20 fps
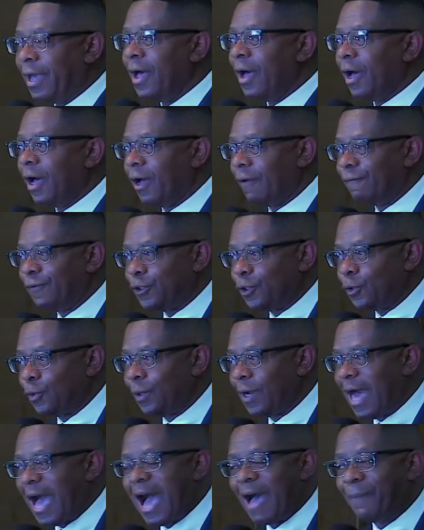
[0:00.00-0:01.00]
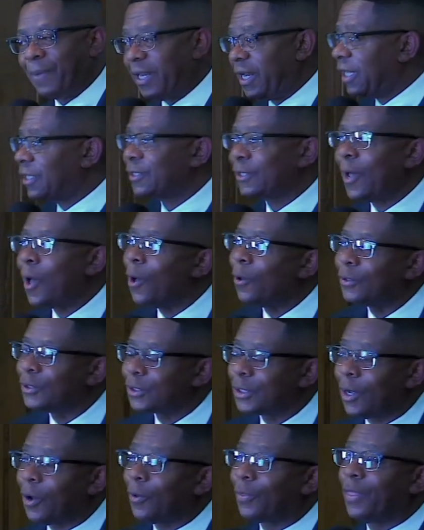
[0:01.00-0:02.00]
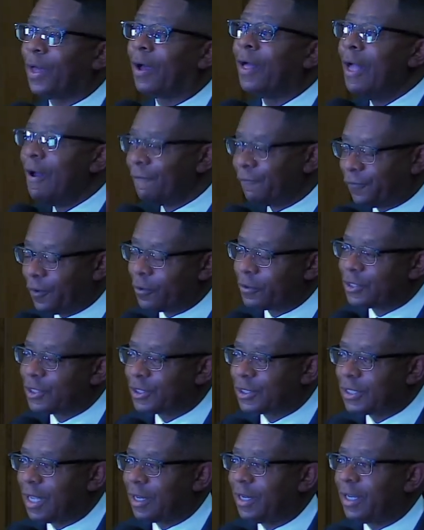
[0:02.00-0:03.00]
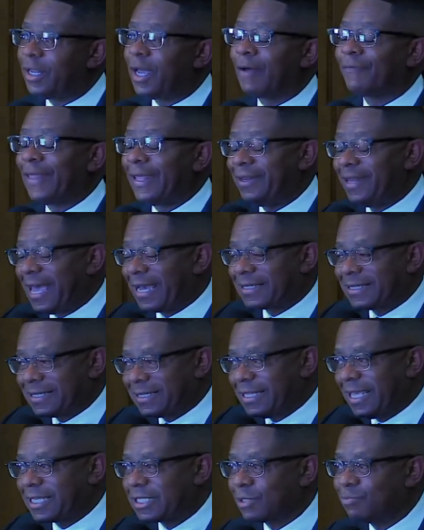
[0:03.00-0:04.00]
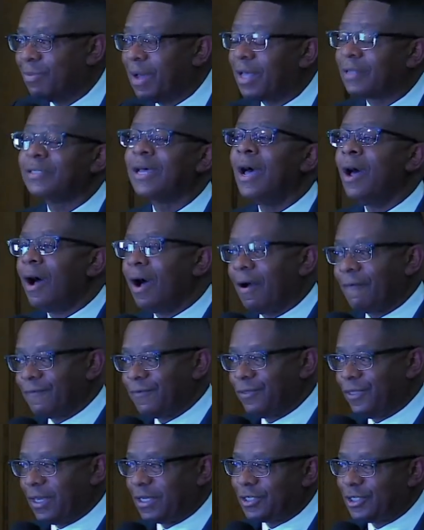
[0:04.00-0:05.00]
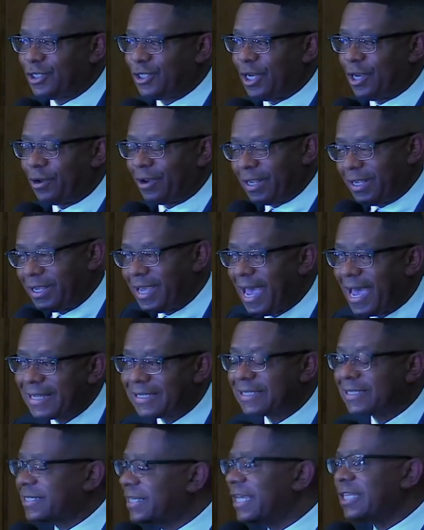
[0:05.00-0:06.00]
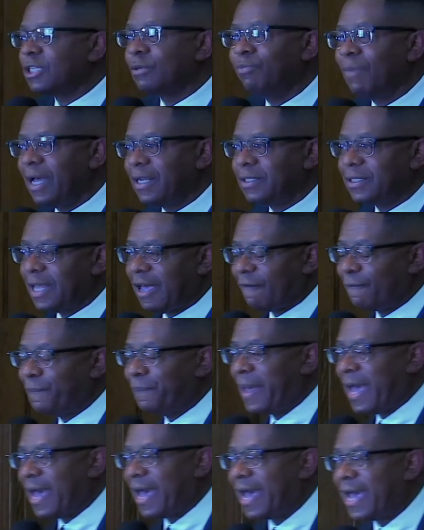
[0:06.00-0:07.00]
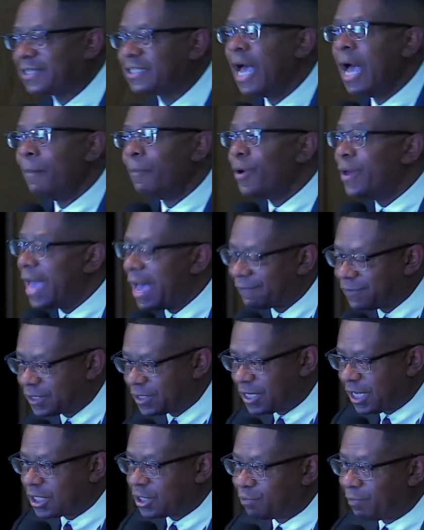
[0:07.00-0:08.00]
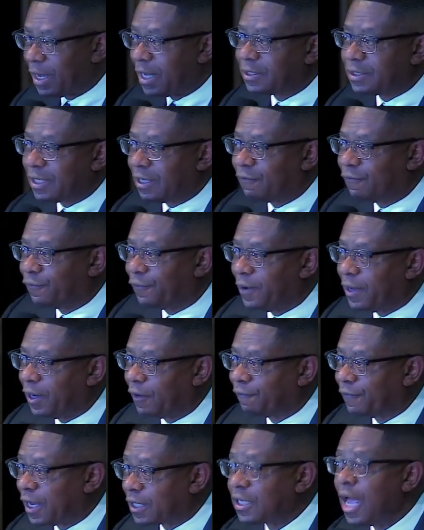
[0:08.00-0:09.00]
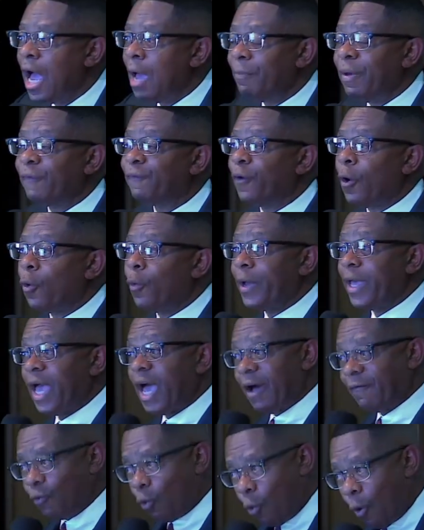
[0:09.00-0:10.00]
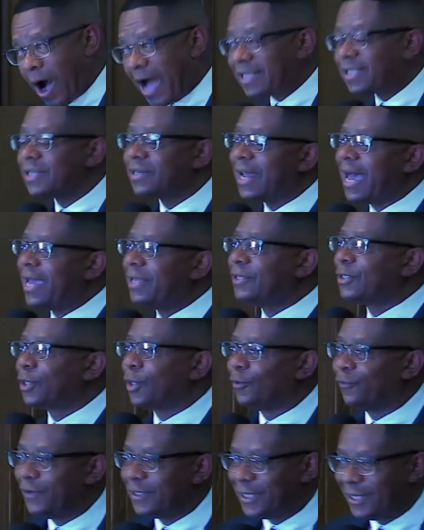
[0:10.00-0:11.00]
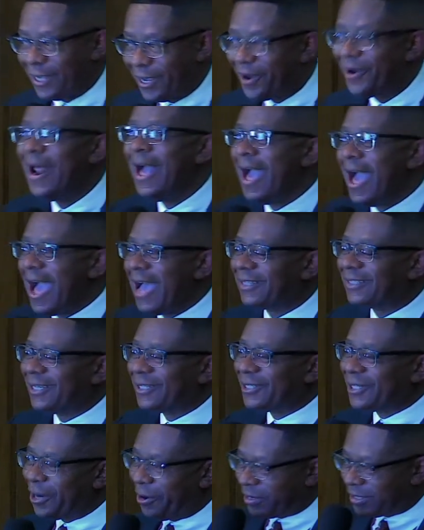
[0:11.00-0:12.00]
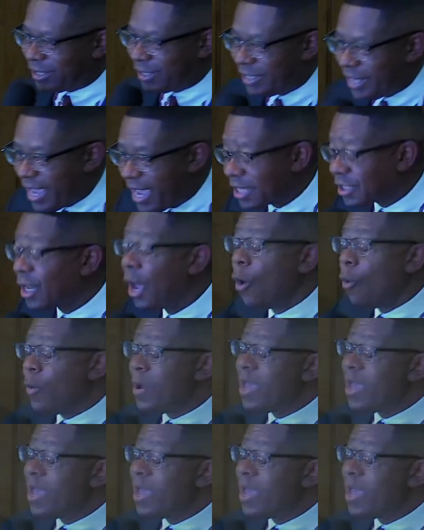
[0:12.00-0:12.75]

of July, but it's also the first Sunday of the next six months of this year. Yes, six months have passed. We have six months in front of us before we have watched night service here at the church. Yes, we